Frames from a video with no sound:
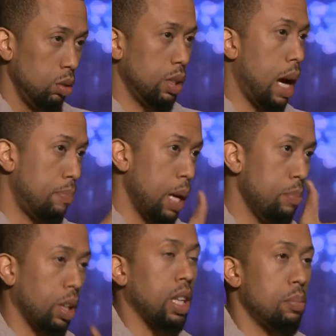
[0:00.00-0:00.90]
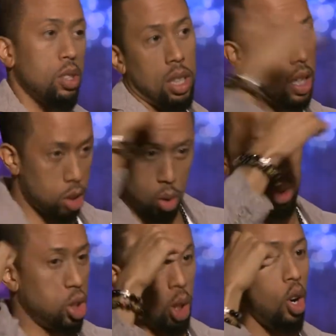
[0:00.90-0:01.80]
You got paper clips in there, it's
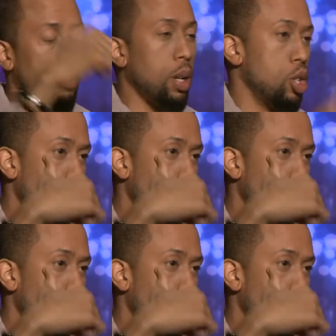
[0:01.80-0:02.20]
gonna set off my